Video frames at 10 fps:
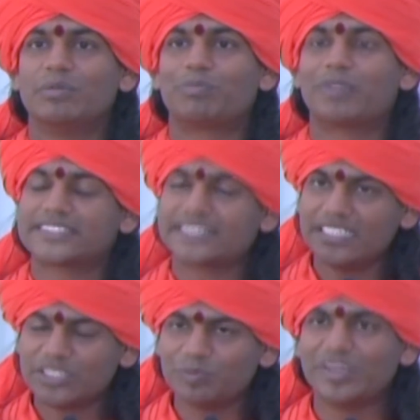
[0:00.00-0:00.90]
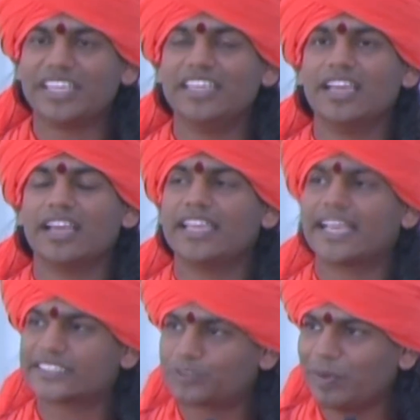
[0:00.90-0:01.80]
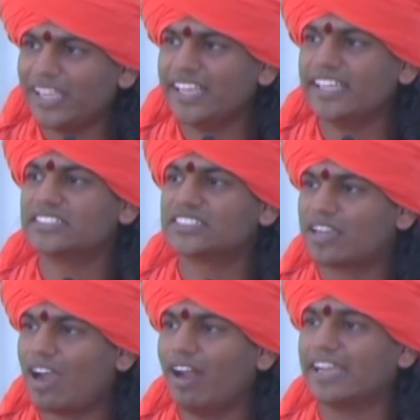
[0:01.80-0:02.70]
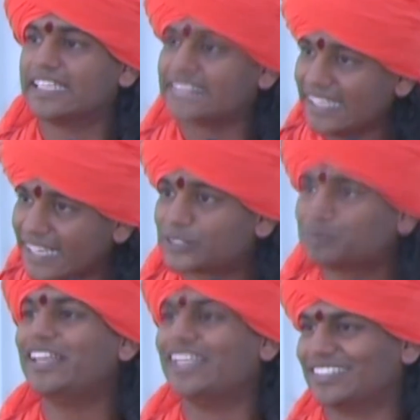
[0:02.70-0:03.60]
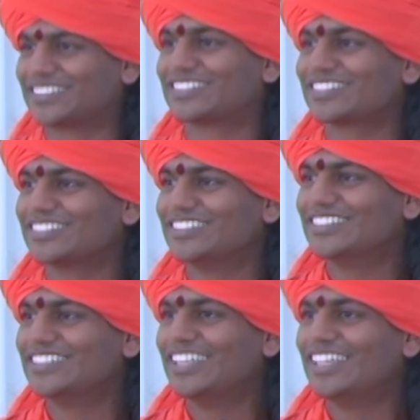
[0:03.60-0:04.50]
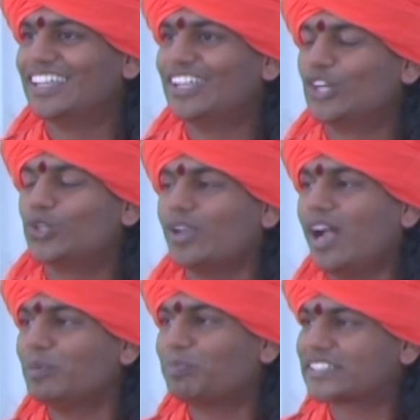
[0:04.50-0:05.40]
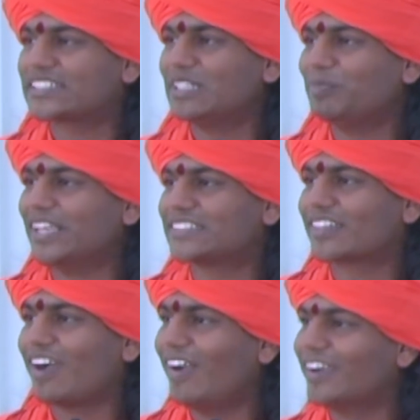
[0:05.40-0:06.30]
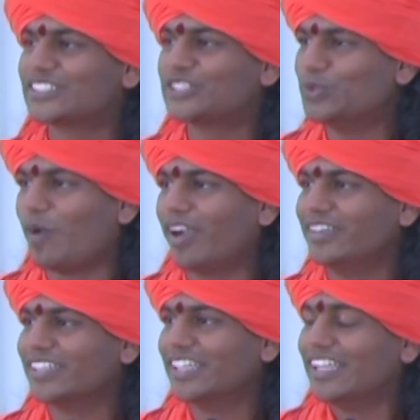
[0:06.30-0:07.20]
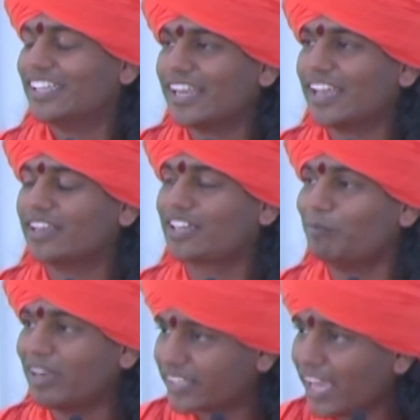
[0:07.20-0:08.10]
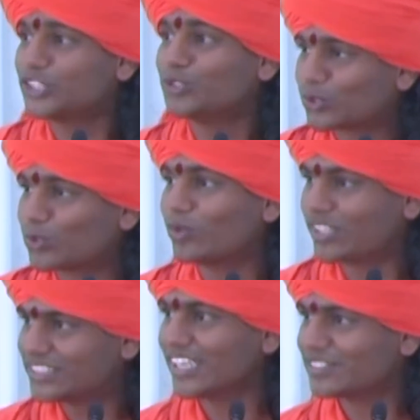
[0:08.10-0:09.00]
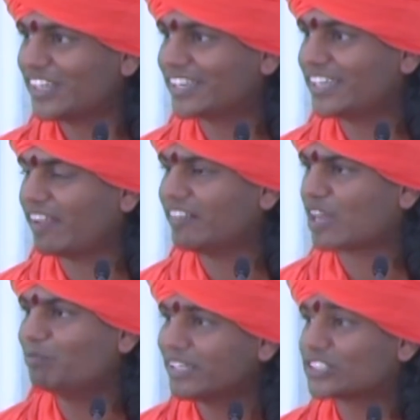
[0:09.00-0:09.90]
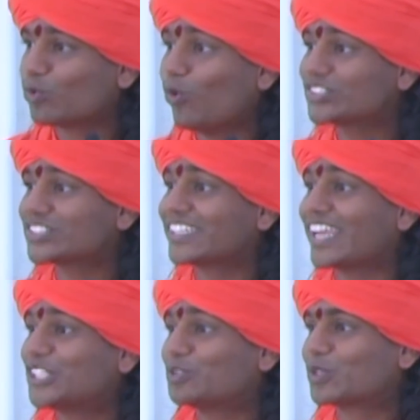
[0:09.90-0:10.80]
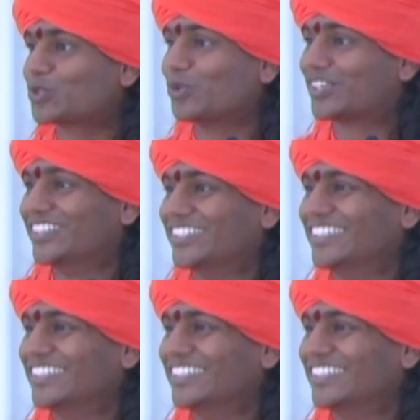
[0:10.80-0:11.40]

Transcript: Present me, experience God as I experienced. Do not present me as a God as you want, then I will come and catch your throat. He says very clearly, I will come as a ghost and catch your throat.